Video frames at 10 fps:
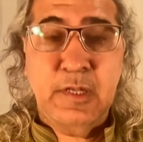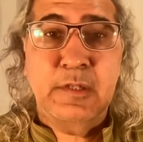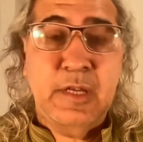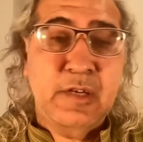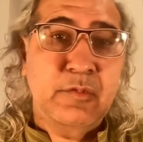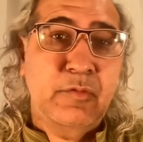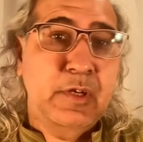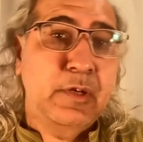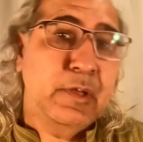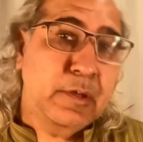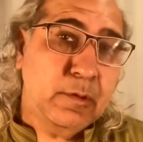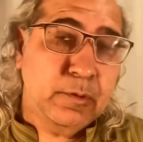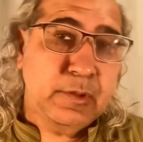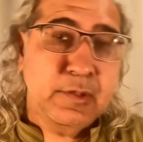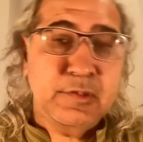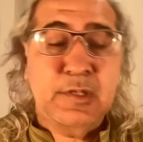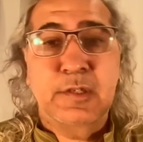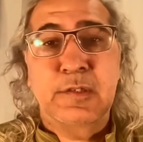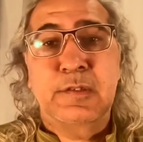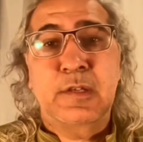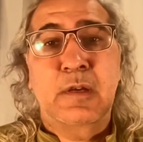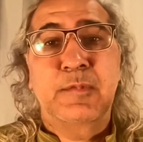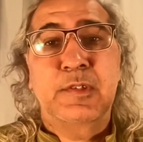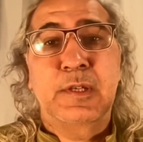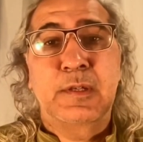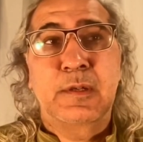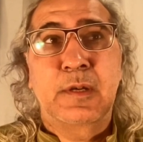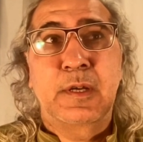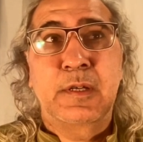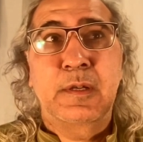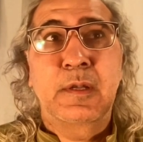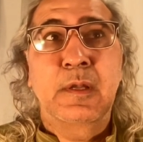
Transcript: And that's where decolonial studies comes in, right?